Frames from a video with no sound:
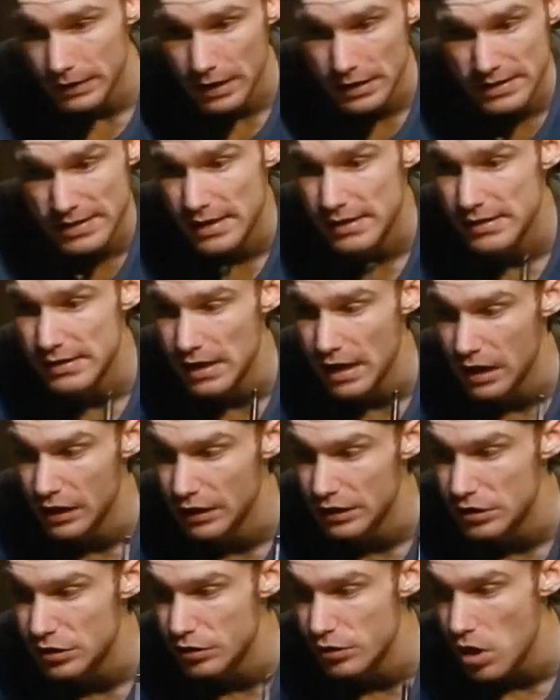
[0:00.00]
as I said,
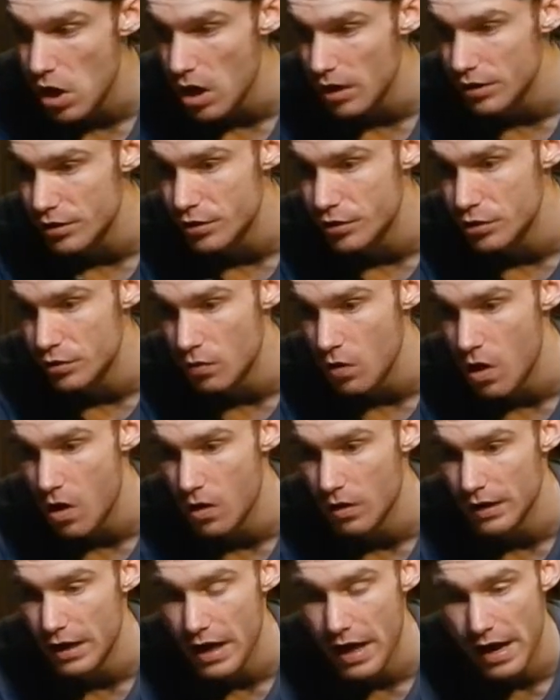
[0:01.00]
it's not as
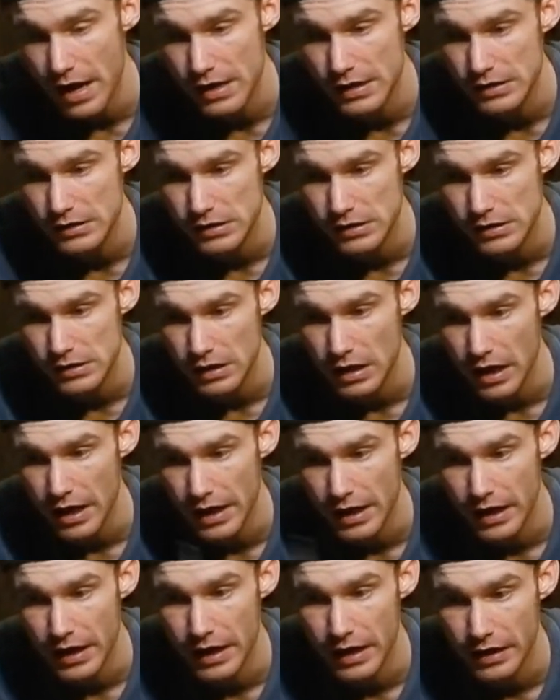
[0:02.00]
strong as I
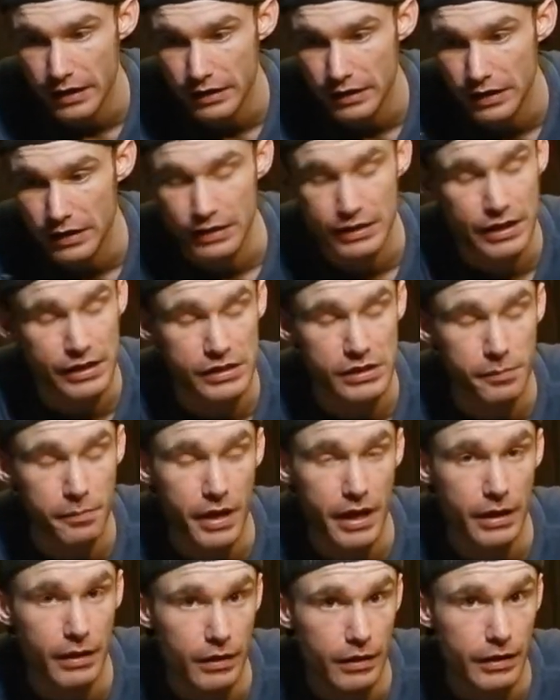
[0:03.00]
had
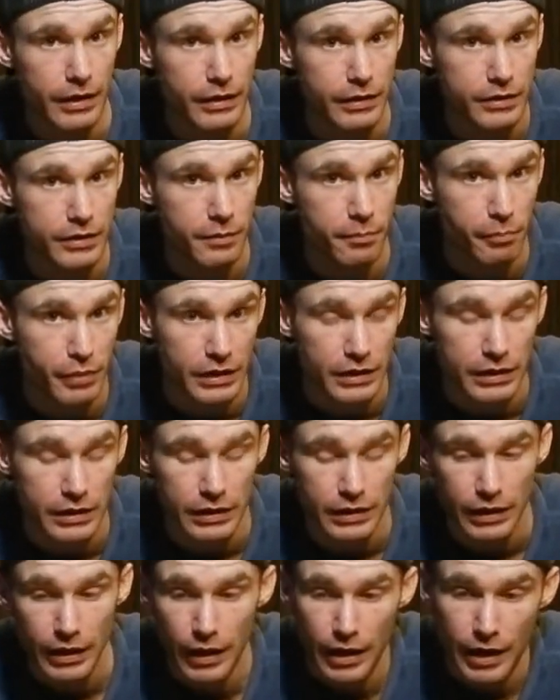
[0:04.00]
anticipated it to be.